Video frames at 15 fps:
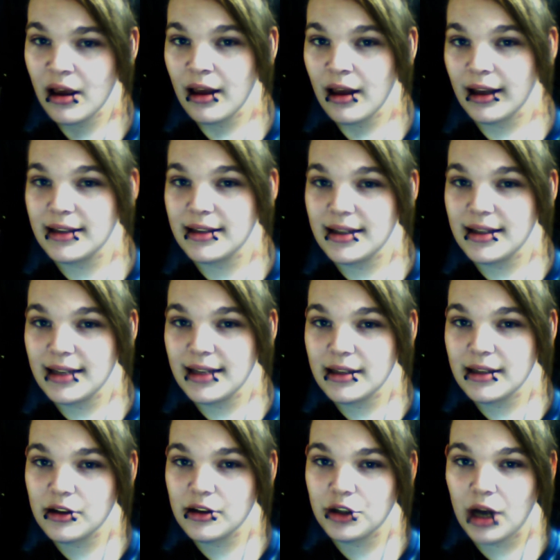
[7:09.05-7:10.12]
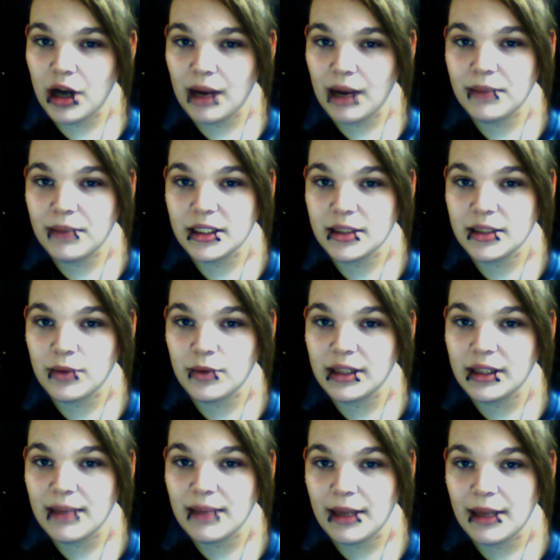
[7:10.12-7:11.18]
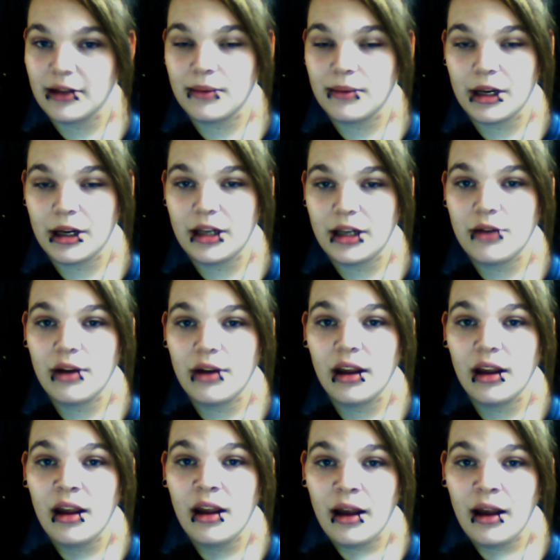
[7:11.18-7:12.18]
because this is their job, this is what they make their money doing,